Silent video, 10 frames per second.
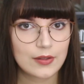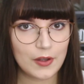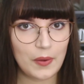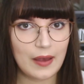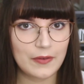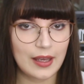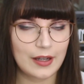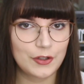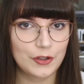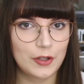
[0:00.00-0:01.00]
So having
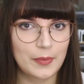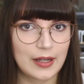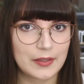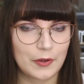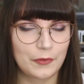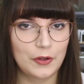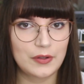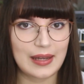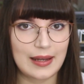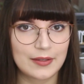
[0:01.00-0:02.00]
had your new mice for a
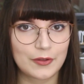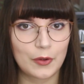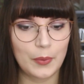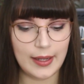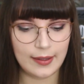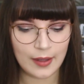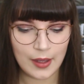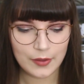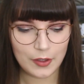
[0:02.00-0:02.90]
few days or a week,